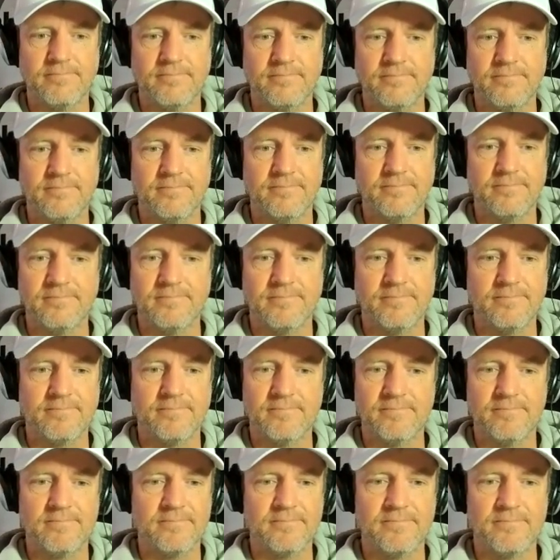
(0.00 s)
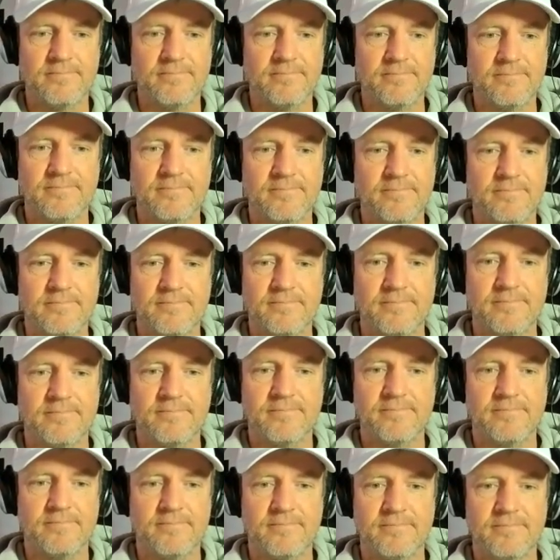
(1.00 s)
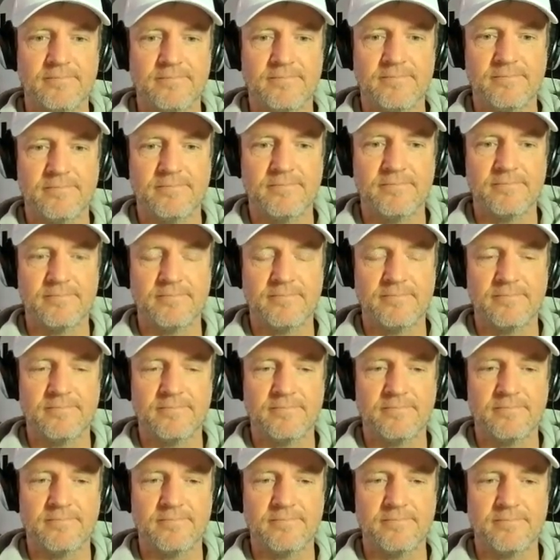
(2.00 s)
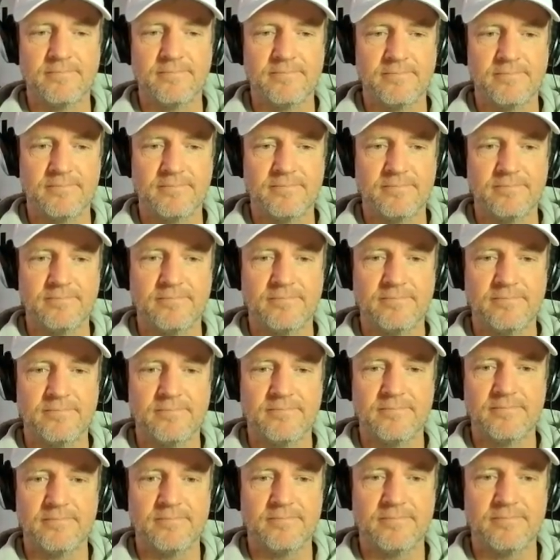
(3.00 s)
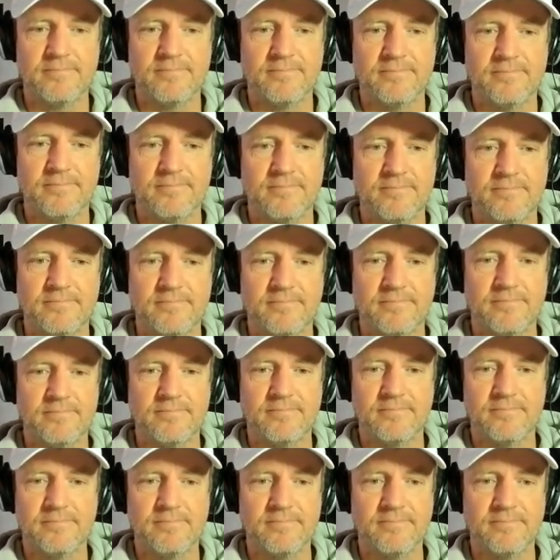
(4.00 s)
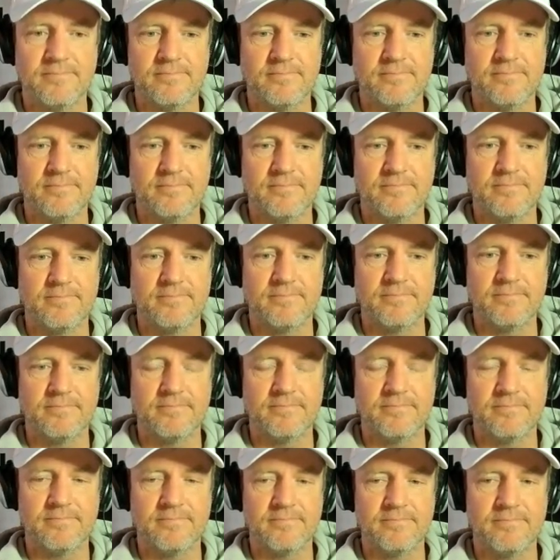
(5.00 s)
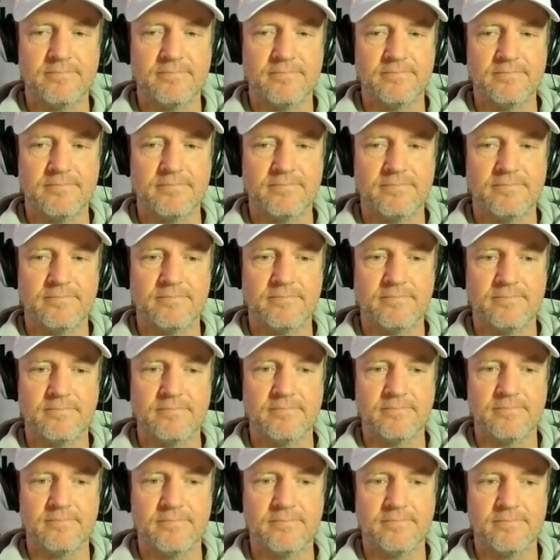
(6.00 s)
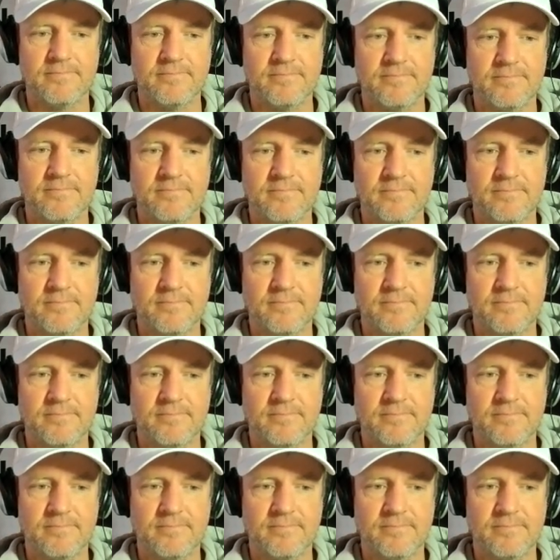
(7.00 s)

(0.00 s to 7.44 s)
[no speech]